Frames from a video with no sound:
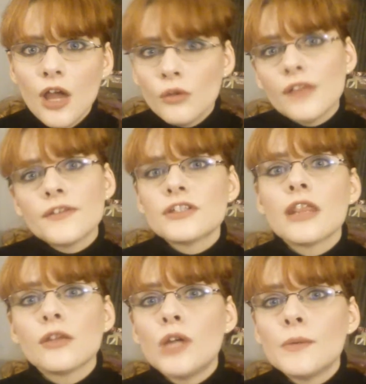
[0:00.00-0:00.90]
Not that there's
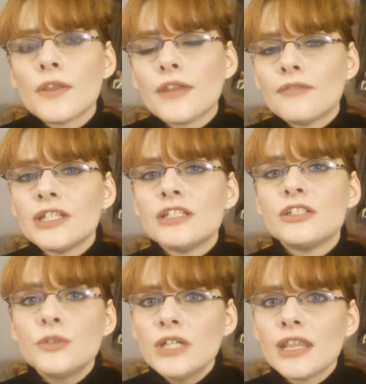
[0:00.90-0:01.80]
anything wrong with
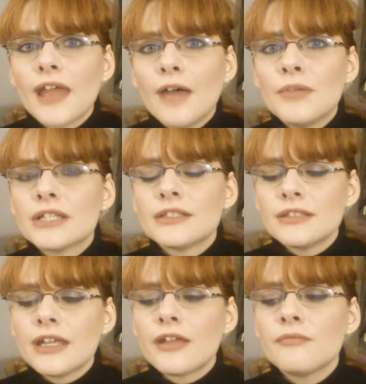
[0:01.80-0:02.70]
doing that, because
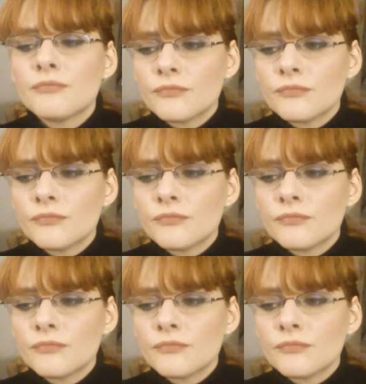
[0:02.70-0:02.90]
it